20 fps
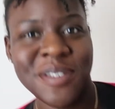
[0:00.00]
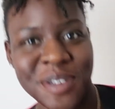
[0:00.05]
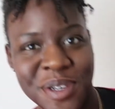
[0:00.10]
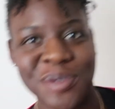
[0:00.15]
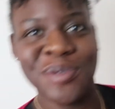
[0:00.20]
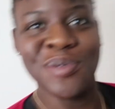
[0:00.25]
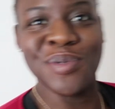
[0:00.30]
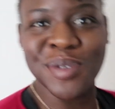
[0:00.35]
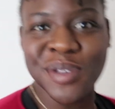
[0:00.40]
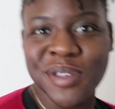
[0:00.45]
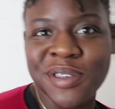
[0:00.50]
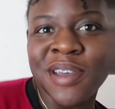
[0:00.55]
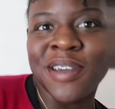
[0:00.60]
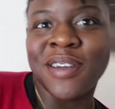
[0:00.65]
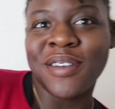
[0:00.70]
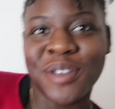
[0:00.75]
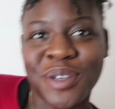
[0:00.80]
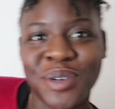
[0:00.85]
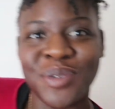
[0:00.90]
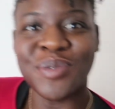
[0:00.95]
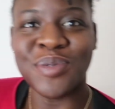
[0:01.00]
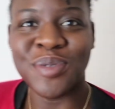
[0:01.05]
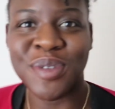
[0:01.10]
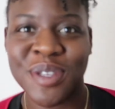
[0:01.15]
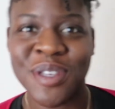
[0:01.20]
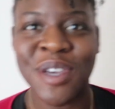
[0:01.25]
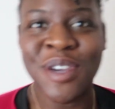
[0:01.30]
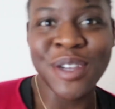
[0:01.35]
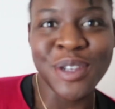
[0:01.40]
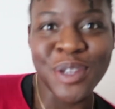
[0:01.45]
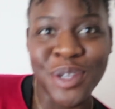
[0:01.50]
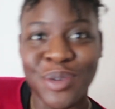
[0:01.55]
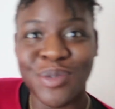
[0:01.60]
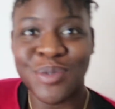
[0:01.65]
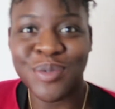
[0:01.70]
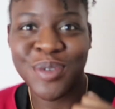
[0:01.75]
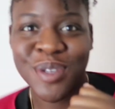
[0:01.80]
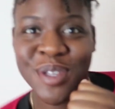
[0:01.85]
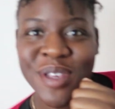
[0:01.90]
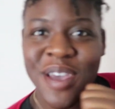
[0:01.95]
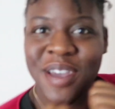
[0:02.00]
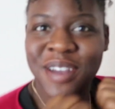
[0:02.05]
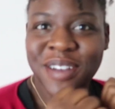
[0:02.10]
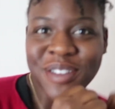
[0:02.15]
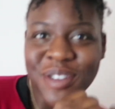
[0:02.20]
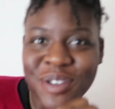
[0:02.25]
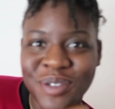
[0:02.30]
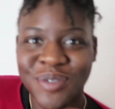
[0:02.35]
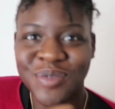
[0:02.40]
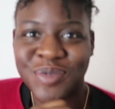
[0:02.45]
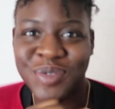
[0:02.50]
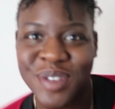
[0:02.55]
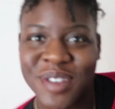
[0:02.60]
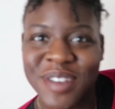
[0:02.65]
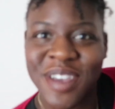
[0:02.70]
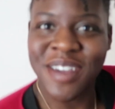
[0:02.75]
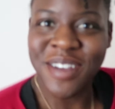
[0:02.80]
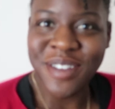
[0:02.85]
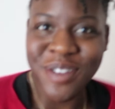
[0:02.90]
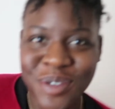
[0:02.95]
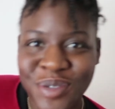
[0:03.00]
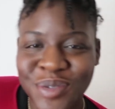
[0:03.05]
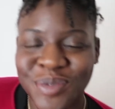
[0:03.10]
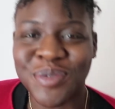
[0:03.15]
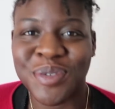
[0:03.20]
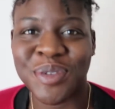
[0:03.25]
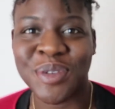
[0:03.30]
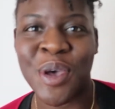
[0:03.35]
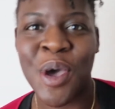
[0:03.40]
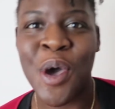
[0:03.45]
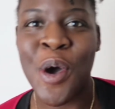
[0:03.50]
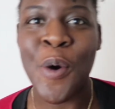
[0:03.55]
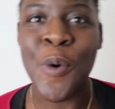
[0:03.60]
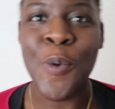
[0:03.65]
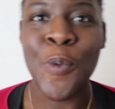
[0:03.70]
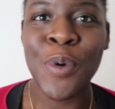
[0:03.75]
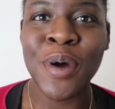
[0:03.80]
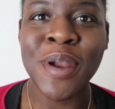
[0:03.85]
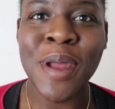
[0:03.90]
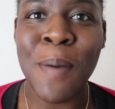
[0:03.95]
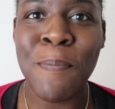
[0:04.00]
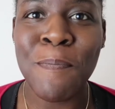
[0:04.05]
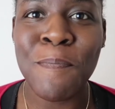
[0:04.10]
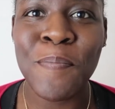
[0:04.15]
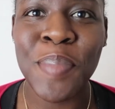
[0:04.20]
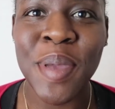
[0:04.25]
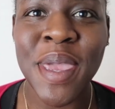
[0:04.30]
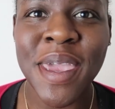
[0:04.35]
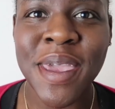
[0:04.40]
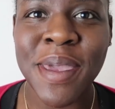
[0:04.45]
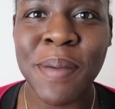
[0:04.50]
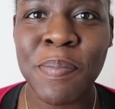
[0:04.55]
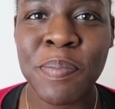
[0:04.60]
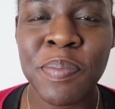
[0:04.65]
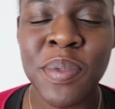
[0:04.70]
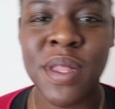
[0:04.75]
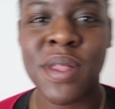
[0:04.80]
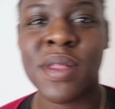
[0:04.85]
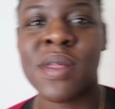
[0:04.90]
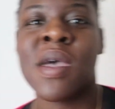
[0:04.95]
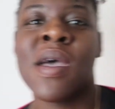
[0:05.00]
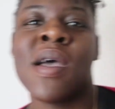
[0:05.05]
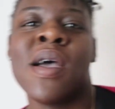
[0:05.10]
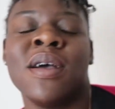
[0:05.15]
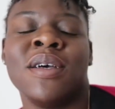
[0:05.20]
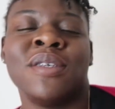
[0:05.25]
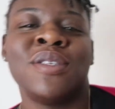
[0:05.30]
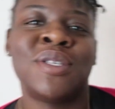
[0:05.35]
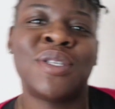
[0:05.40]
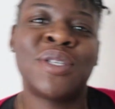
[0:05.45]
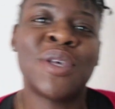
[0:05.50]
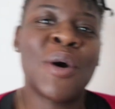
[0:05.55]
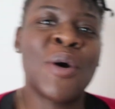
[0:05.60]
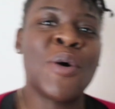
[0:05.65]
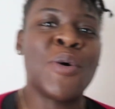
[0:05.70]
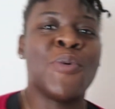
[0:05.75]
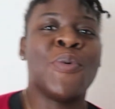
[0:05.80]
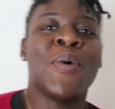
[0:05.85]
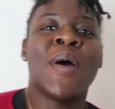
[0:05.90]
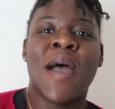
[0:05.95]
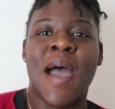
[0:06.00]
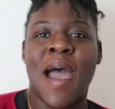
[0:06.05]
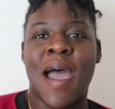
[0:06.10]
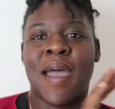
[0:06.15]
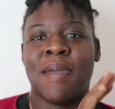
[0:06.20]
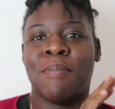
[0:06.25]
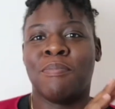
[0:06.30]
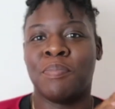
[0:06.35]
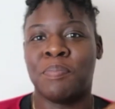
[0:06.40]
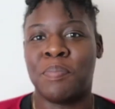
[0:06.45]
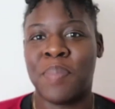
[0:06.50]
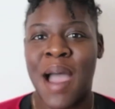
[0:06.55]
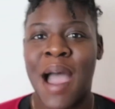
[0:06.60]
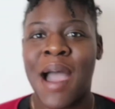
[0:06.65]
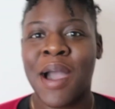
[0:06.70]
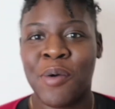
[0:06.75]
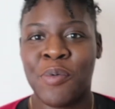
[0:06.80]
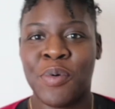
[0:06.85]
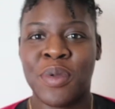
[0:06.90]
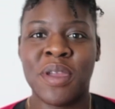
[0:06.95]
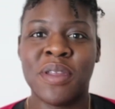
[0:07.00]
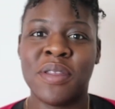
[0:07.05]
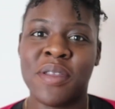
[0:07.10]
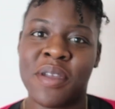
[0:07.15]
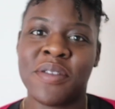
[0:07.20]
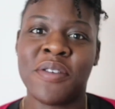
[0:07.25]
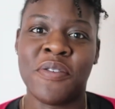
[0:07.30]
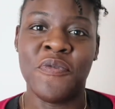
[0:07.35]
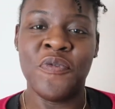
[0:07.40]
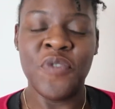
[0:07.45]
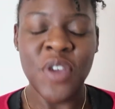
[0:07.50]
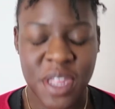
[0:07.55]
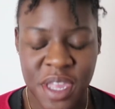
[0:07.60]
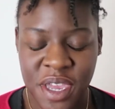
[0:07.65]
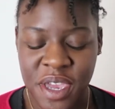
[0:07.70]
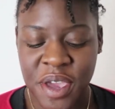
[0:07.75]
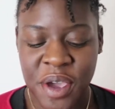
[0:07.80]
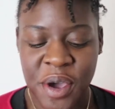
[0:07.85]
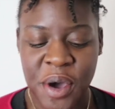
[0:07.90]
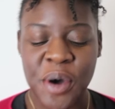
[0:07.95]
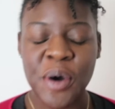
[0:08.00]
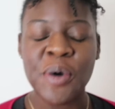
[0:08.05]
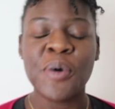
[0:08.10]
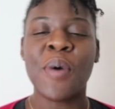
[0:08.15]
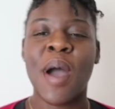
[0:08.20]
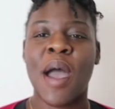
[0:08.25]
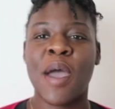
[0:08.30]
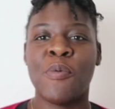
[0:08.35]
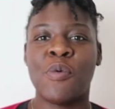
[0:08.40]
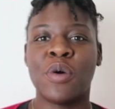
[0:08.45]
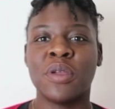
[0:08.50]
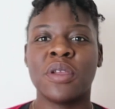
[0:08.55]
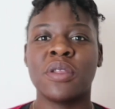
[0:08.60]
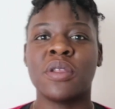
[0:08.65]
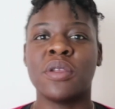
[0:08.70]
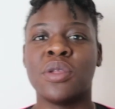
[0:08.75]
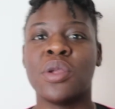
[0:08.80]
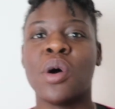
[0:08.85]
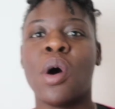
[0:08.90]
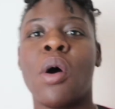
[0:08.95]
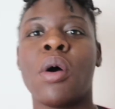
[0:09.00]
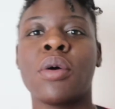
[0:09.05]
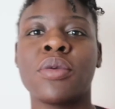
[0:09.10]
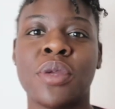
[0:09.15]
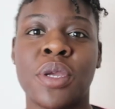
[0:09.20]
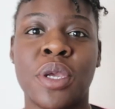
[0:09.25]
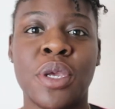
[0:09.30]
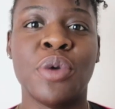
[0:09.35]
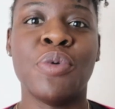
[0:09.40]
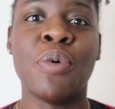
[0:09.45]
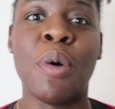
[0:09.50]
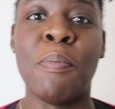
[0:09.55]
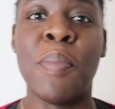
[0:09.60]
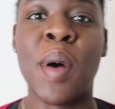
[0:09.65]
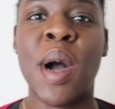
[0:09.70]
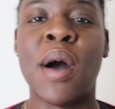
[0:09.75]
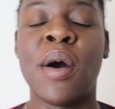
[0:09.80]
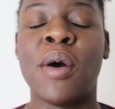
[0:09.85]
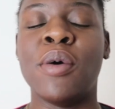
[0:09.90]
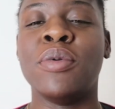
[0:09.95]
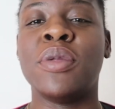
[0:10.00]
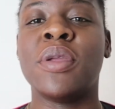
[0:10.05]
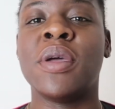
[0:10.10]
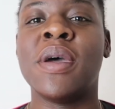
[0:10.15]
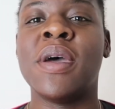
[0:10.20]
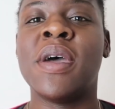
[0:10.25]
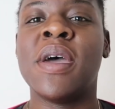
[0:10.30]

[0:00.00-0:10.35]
choose, choose, choose, choose, choose. What up, peeps? So I'm back with another video. I wanted to talk to you about